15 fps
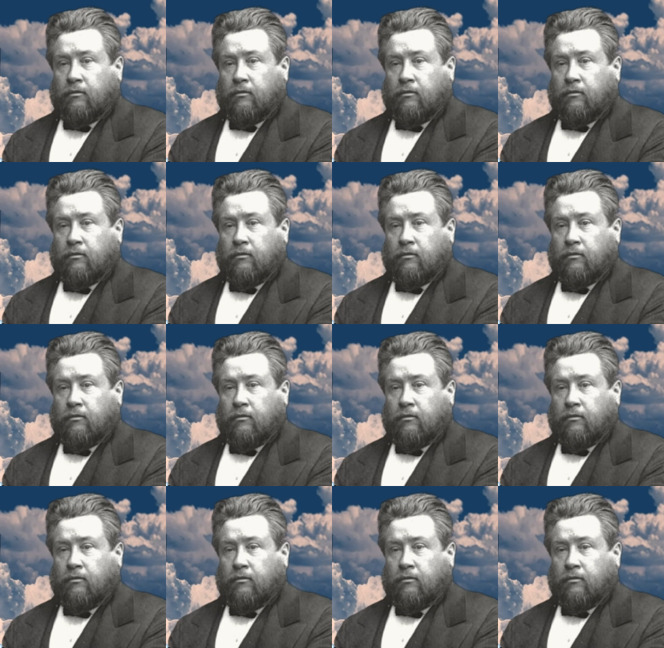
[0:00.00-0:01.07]

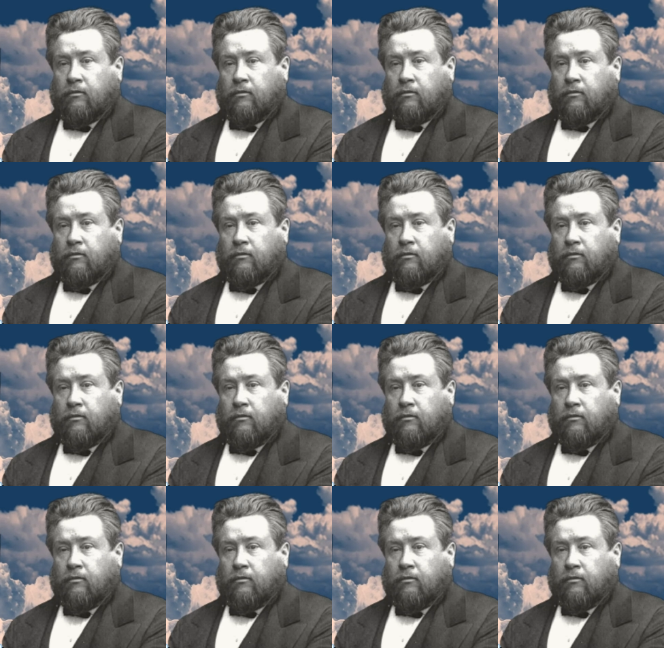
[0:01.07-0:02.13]

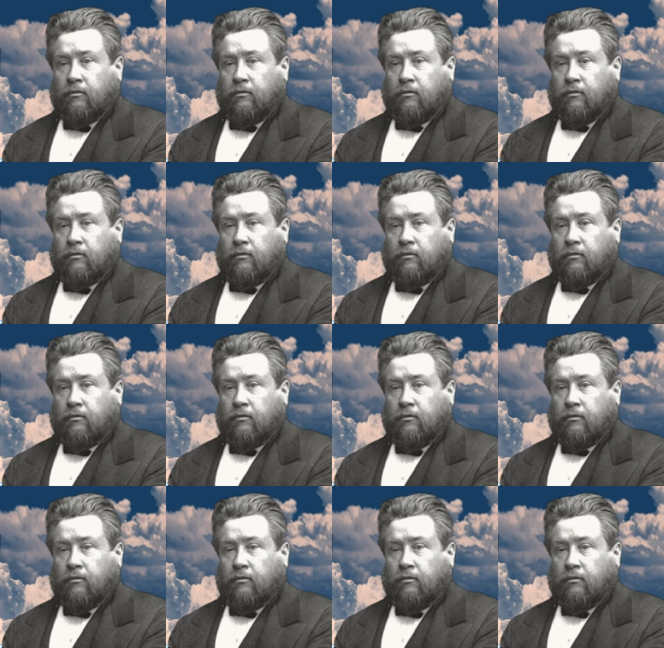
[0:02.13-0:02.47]
The face doesn't move, so there is nothing to read.